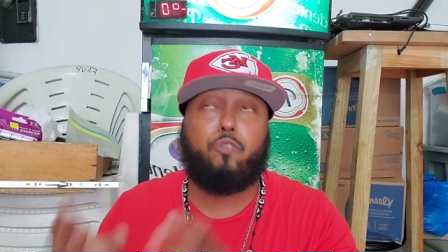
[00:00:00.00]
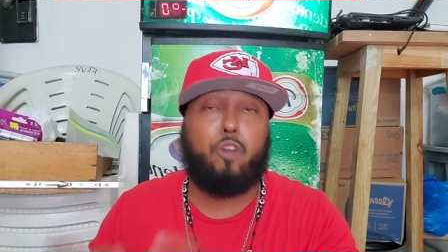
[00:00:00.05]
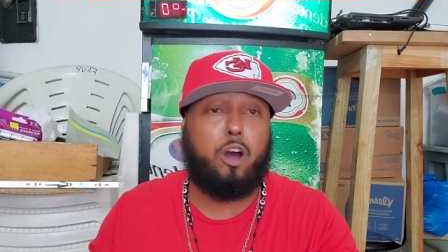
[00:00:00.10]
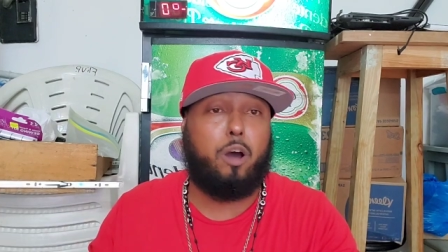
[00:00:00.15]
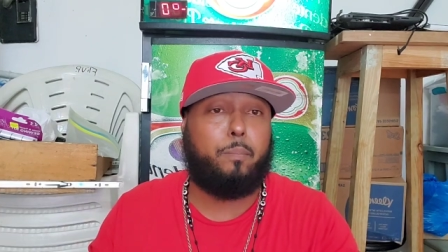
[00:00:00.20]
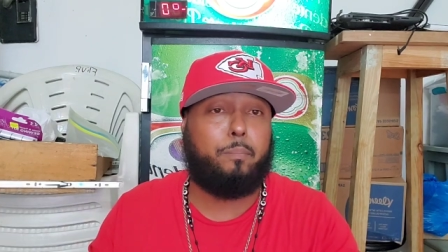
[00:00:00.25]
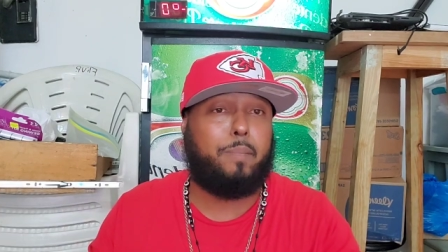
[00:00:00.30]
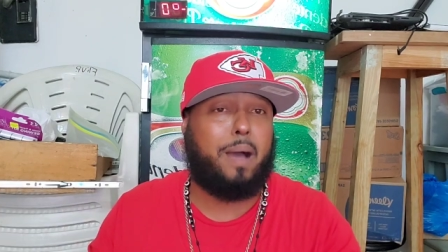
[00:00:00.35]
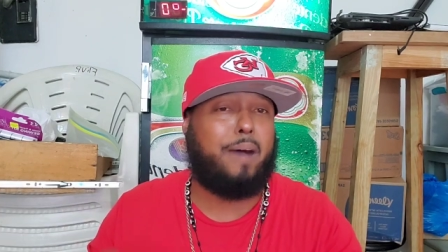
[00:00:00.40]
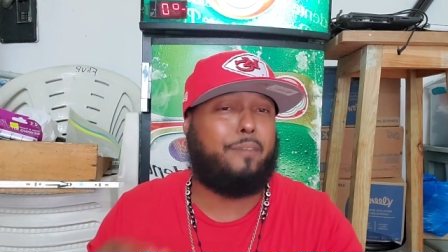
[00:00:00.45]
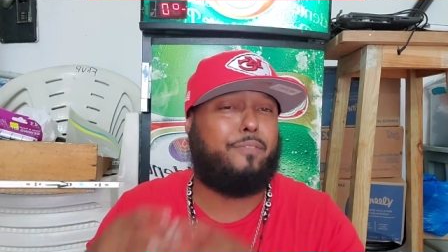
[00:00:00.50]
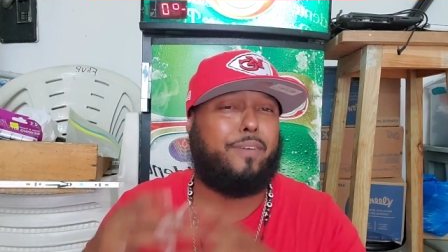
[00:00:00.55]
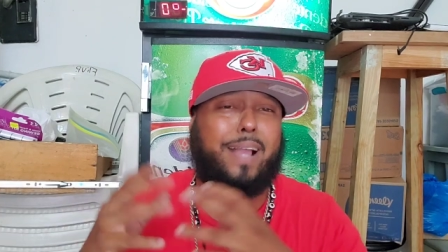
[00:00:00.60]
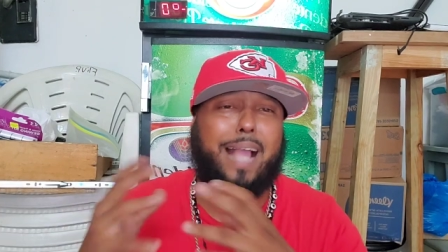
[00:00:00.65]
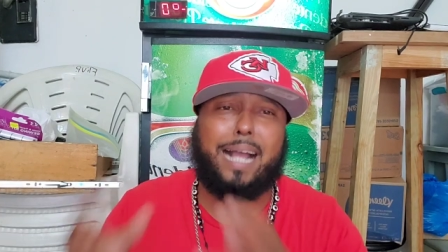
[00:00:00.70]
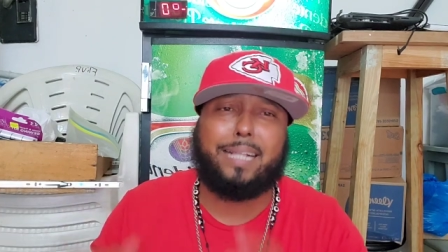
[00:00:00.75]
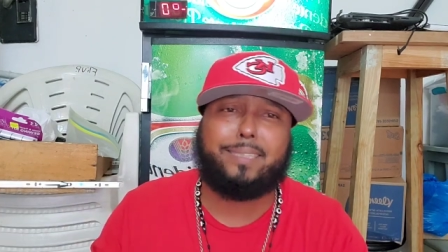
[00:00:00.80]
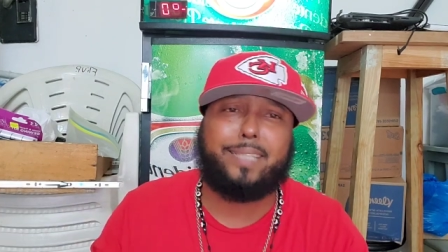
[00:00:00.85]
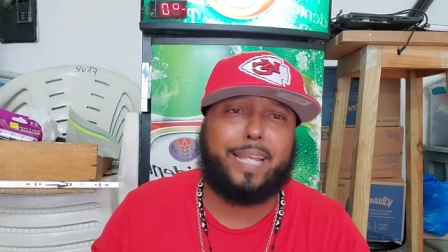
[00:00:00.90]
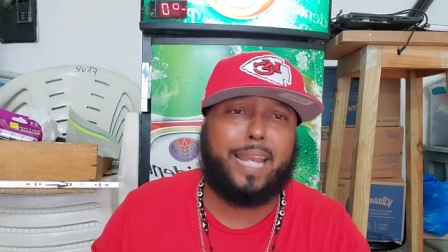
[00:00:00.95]
rum. I
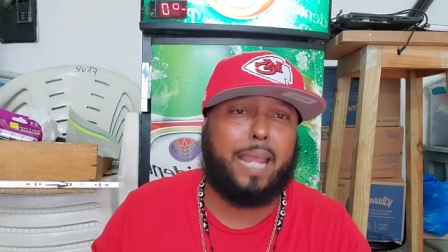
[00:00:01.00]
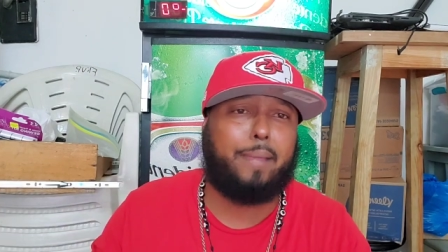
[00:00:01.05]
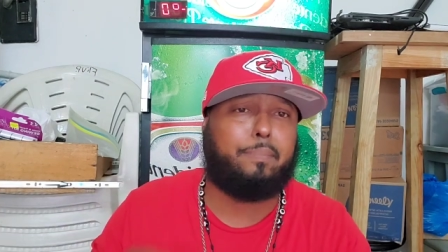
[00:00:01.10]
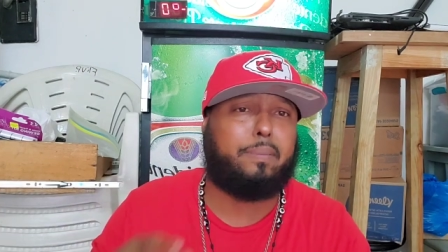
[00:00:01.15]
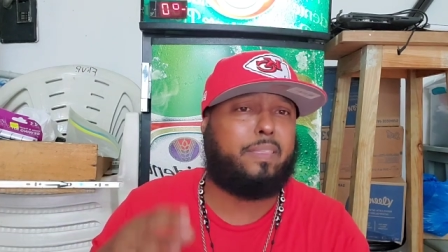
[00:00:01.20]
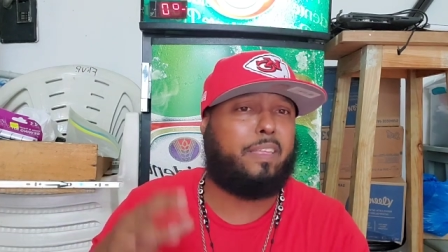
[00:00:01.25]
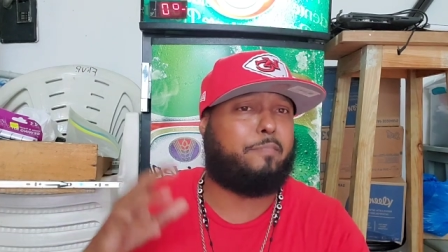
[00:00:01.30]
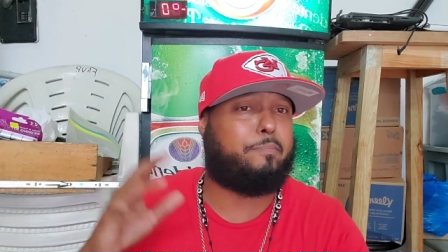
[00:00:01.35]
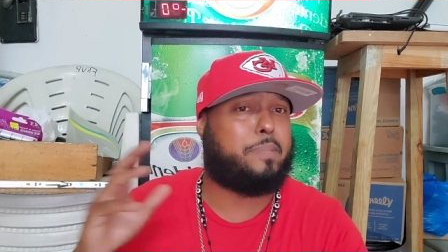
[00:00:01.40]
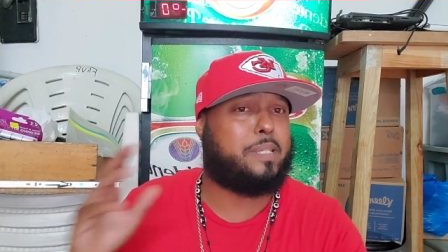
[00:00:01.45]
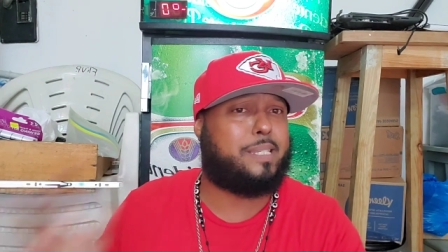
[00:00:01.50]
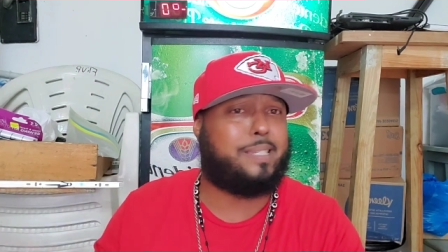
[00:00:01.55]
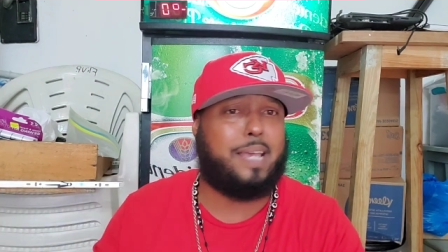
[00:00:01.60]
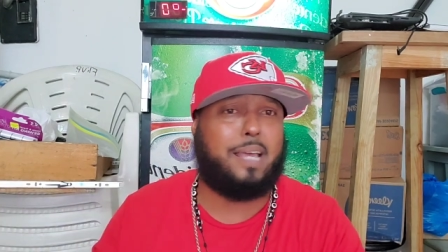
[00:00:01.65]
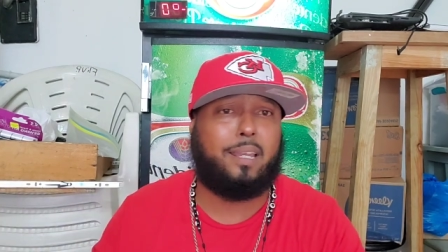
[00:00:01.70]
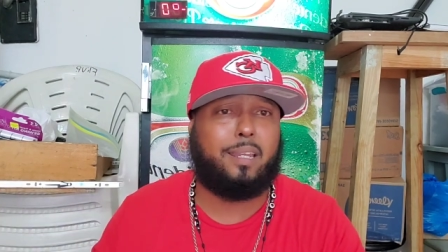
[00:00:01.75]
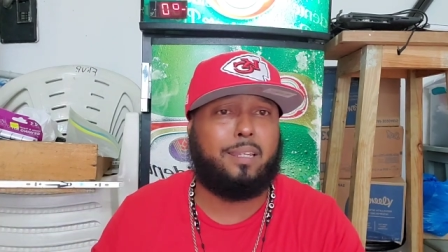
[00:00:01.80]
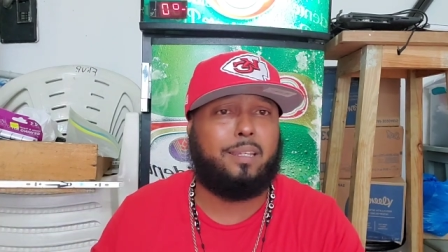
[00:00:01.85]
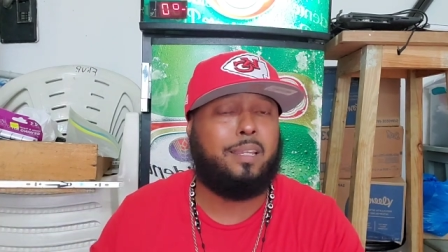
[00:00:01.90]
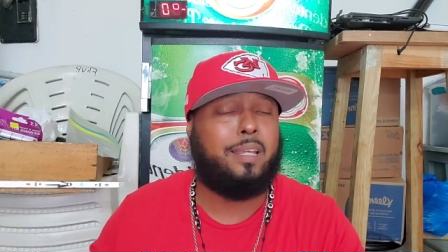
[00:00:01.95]
forgot the name that they've been
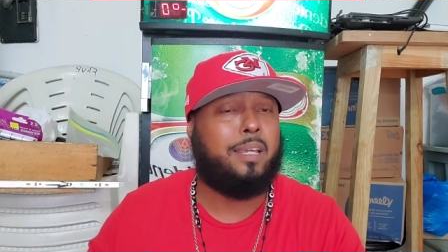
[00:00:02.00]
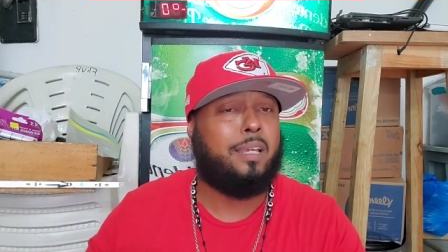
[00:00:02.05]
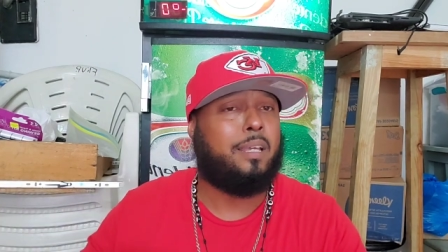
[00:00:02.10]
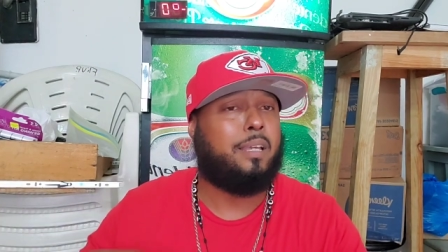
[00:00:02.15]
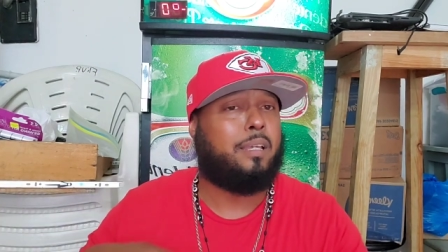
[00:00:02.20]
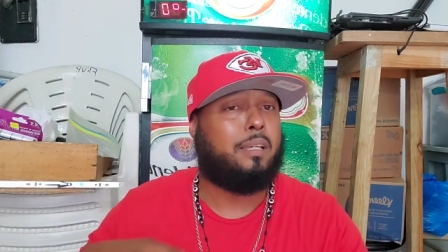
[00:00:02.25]
selling.